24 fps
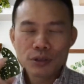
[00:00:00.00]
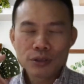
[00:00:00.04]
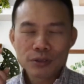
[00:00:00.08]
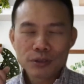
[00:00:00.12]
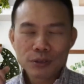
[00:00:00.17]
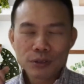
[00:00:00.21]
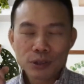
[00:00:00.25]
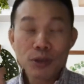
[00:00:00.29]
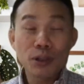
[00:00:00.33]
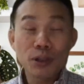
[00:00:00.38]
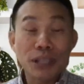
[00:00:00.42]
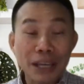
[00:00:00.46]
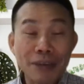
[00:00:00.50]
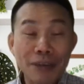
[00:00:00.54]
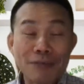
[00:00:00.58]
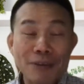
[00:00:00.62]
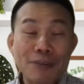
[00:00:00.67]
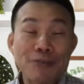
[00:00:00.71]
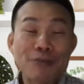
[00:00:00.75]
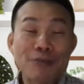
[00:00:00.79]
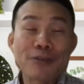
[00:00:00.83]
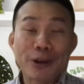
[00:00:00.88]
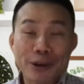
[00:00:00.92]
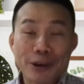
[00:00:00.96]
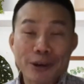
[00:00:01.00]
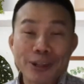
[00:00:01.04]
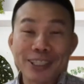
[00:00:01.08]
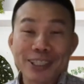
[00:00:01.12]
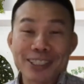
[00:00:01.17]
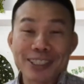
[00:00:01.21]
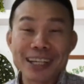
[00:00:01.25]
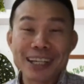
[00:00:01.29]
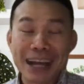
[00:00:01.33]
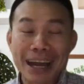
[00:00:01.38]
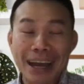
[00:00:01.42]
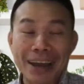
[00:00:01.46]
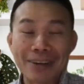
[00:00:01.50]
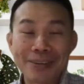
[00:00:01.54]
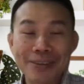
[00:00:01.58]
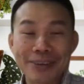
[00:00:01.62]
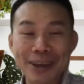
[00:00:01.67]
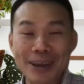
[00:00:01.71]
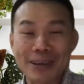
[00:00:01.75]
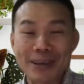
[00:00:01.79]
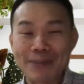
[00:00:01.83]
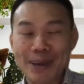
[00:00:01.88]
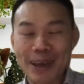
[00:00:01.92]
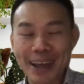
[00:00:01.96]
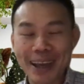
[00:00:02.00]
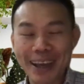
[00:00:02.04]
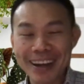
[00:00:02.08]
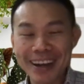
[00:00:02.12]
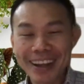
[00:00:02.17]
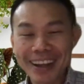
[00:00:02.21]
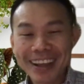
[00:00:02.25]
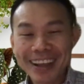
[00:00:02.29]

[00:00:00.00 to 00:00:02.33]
to live a fearless life, amen,